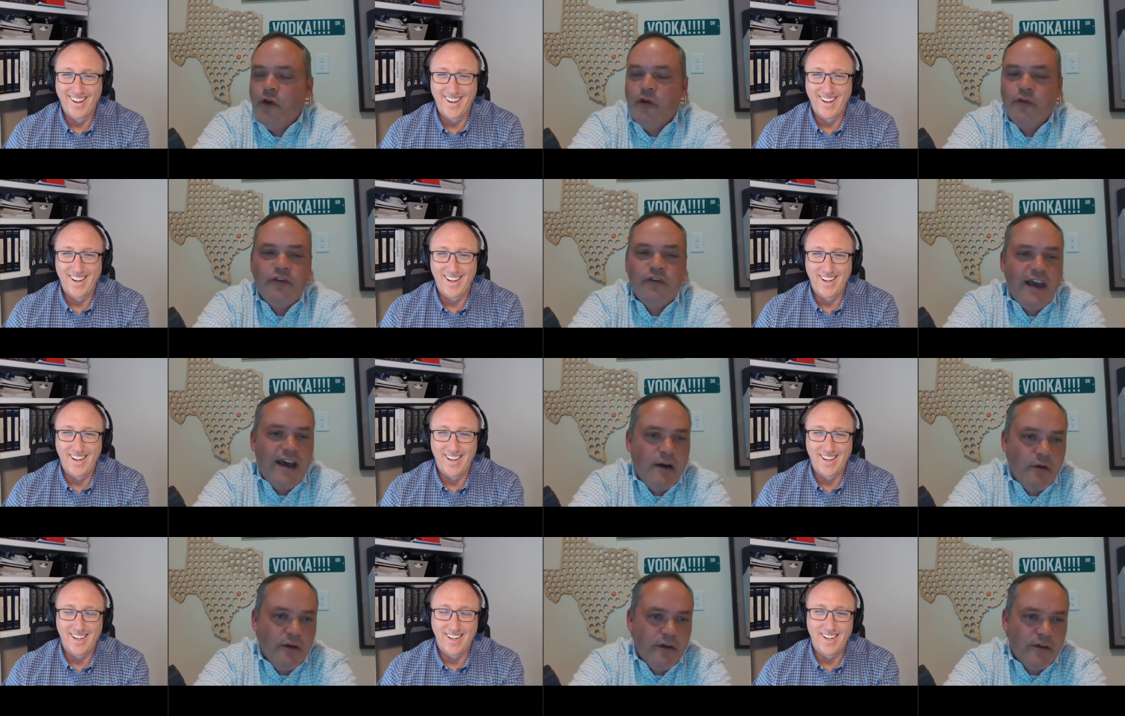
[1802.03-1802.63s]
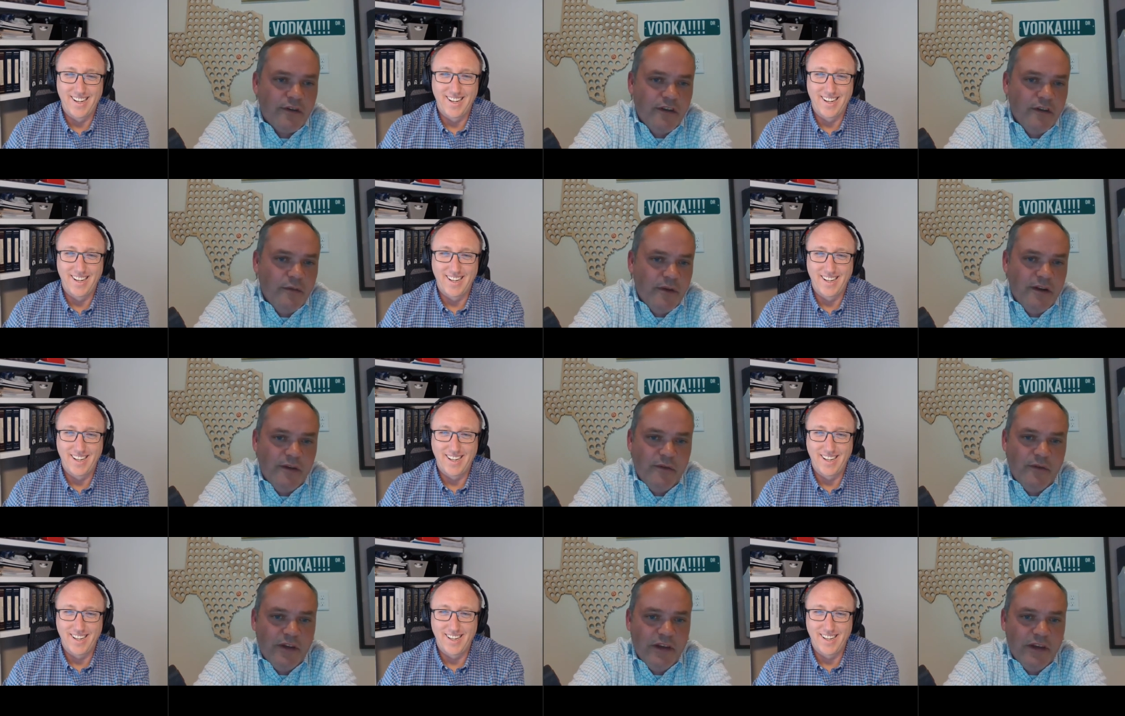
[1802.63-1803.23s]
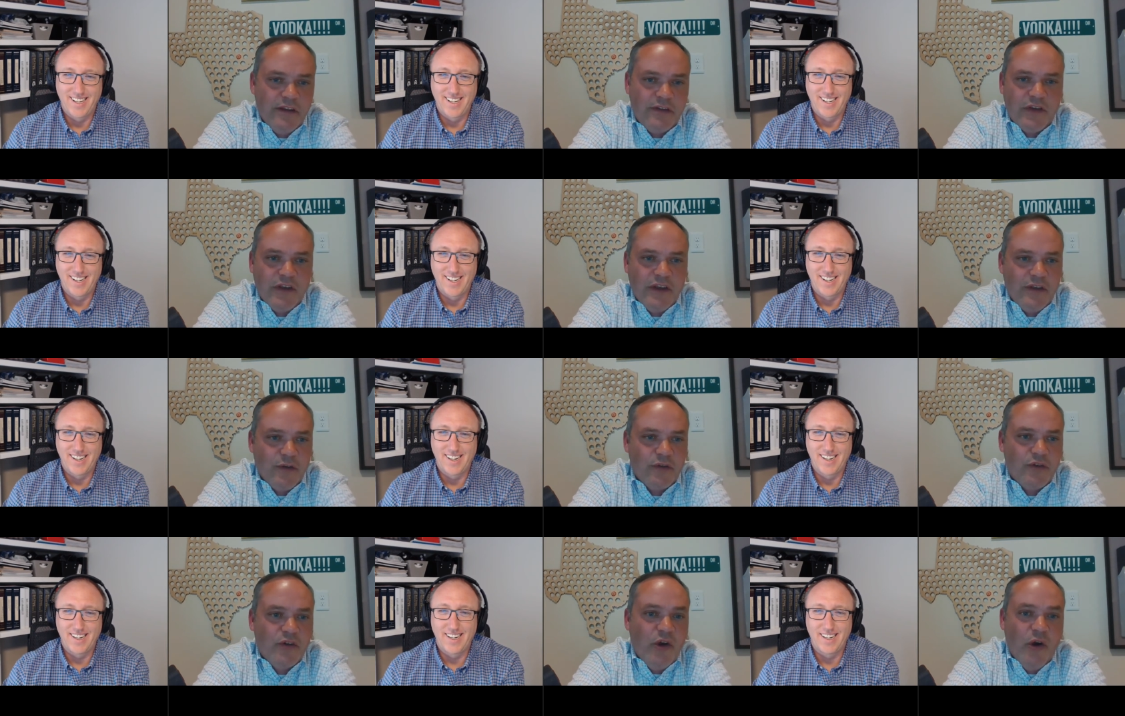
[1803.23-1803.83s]
Speaker 1: phone towers in the middle of a
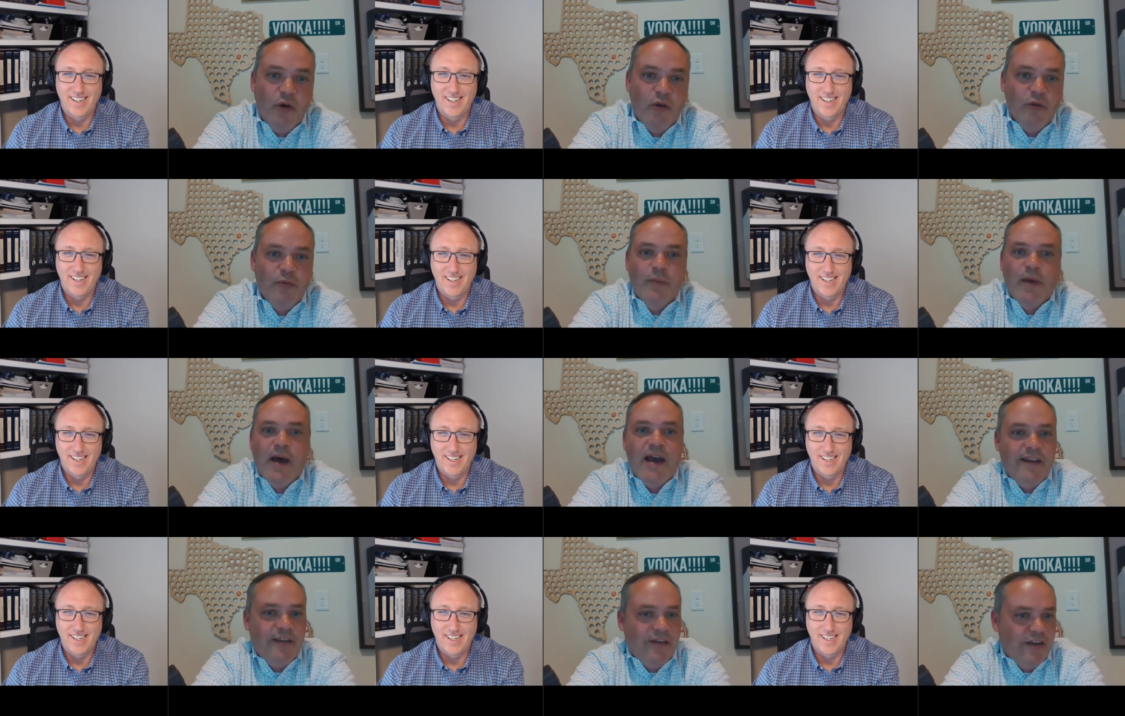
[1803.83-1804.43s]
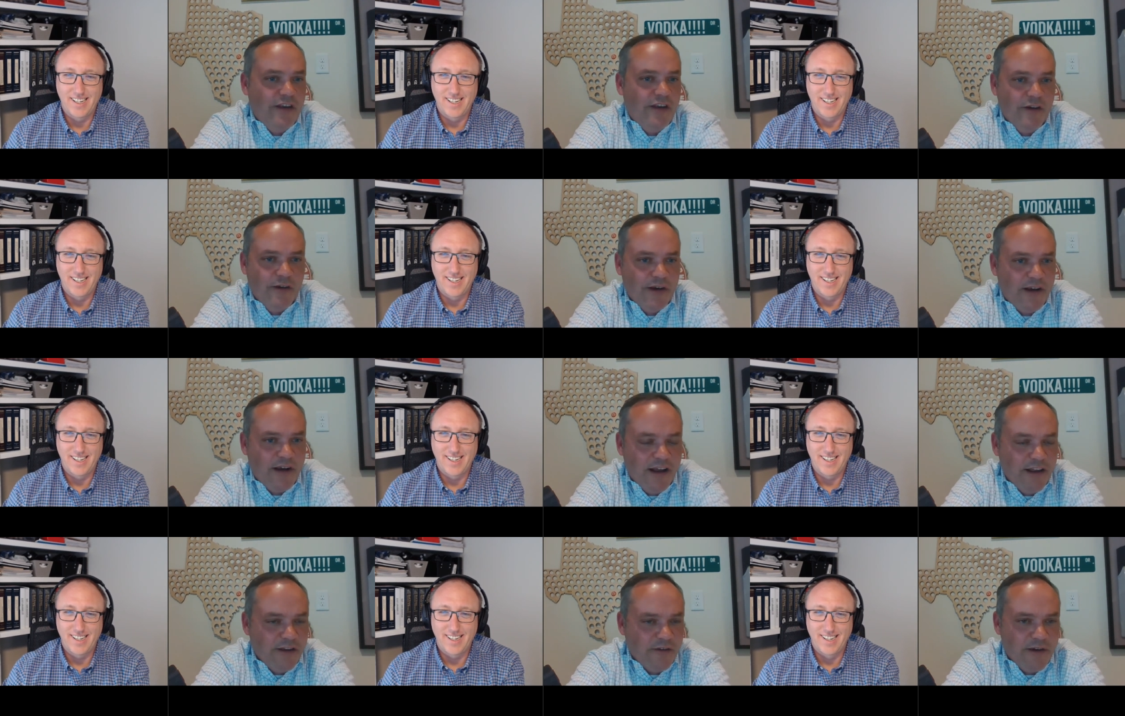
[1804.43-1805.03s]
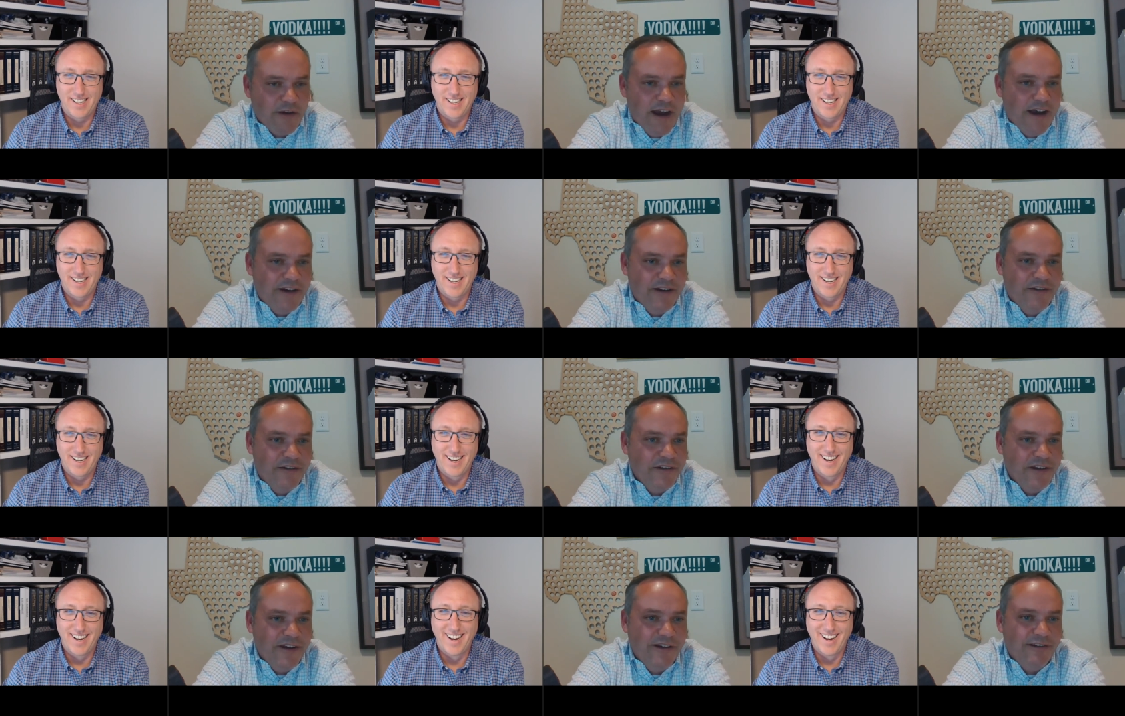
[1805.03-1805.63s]
listing. There's gold mines here in
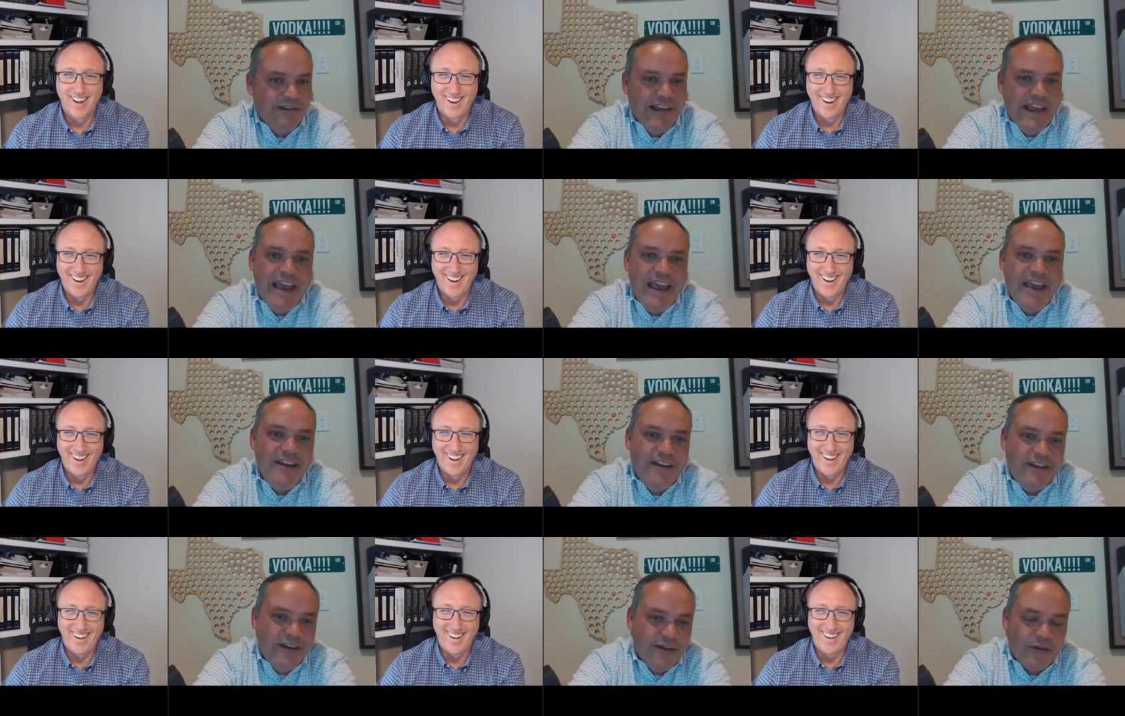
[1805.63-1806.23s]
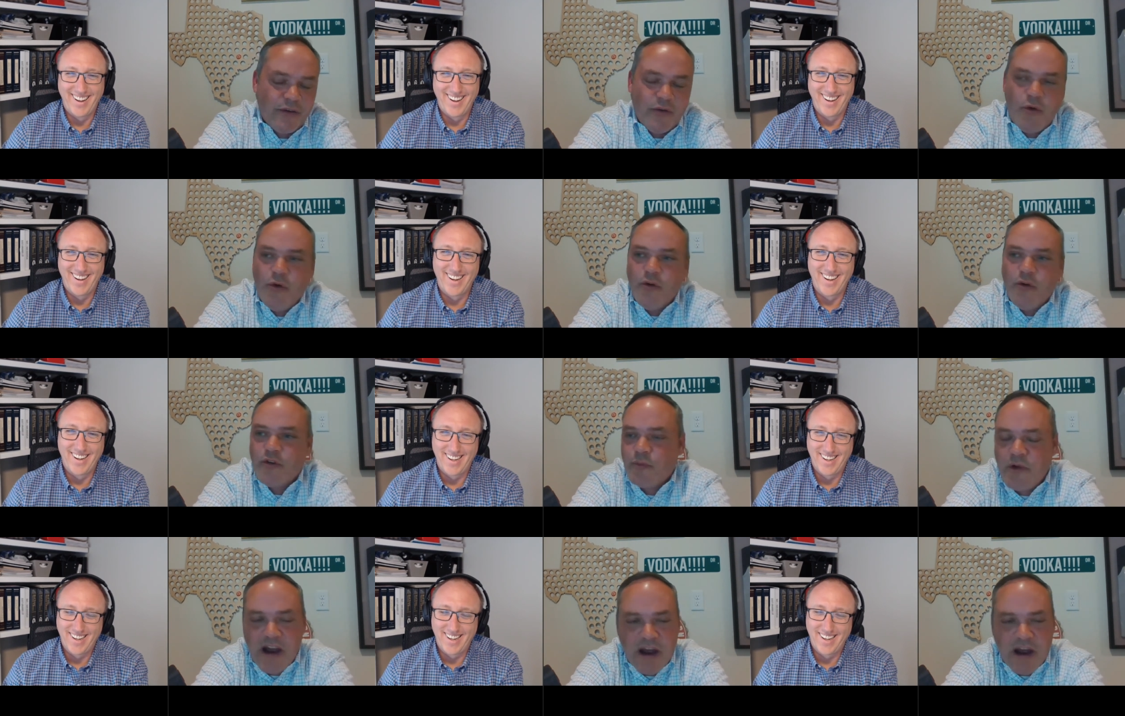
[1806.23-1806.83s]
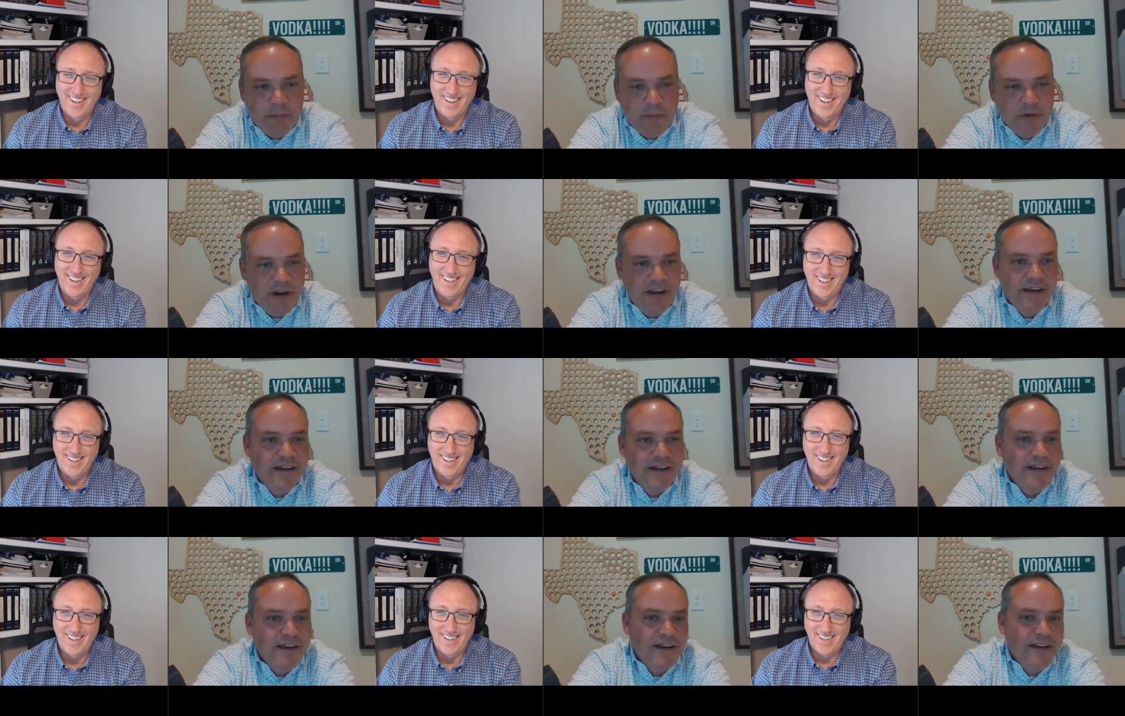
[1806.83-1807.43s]
Colorado, you know, land deals, horse
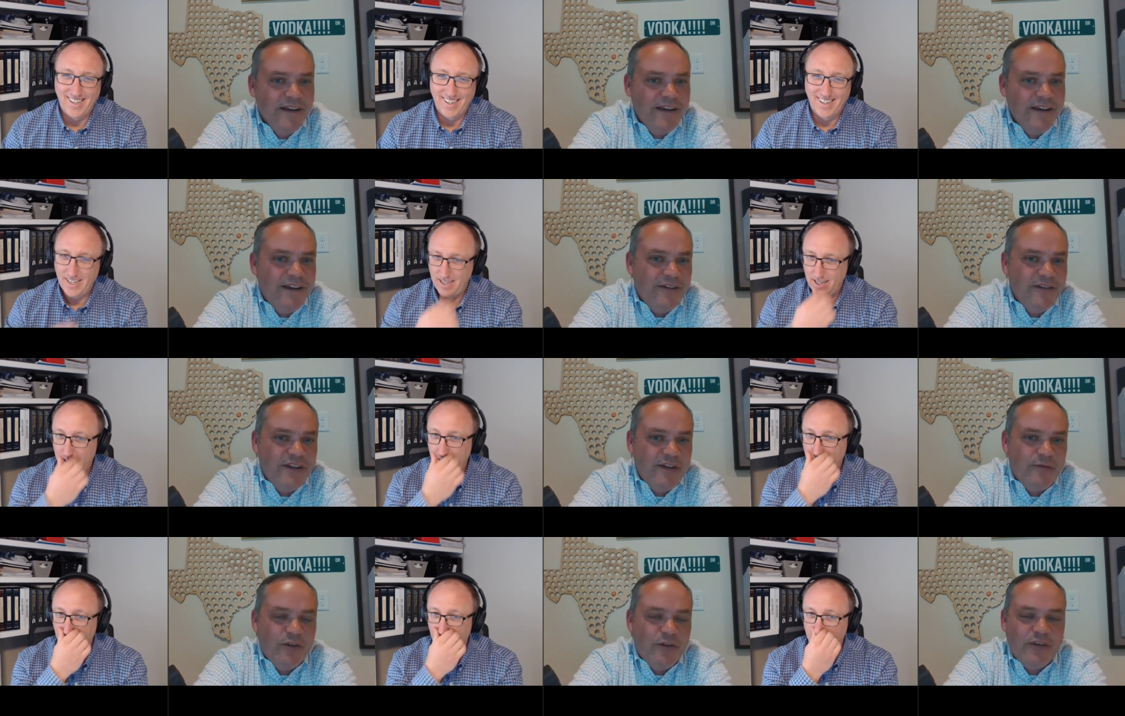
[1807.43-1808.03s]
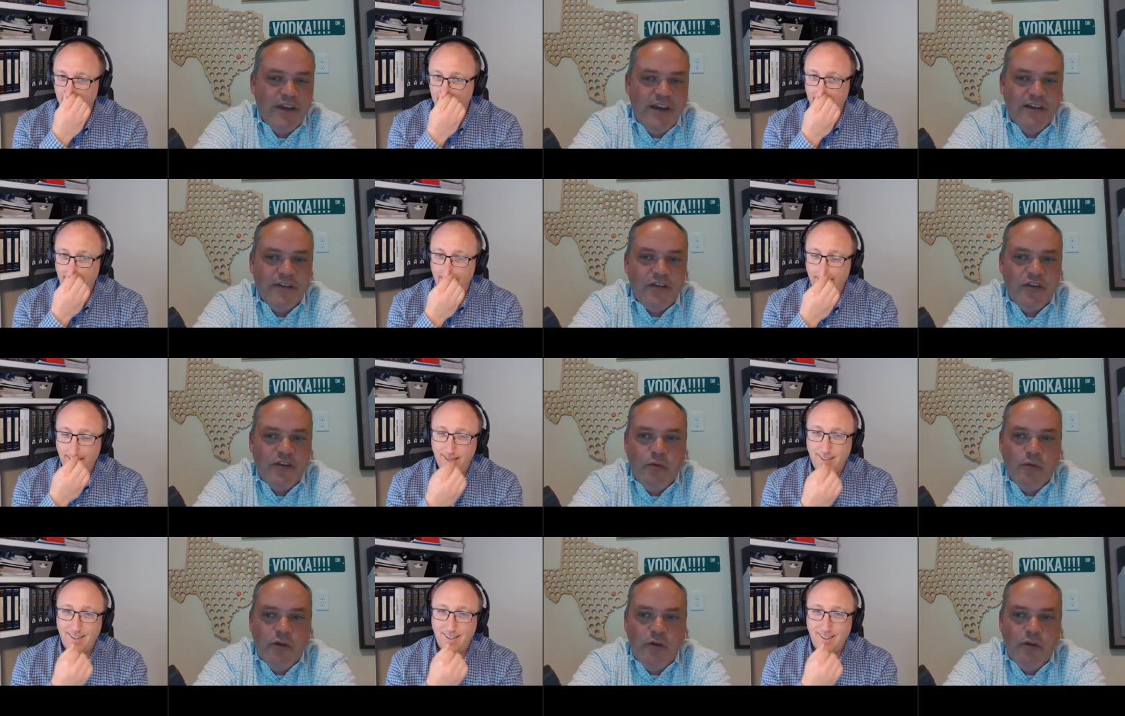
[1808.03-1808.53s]
property, you know, different things.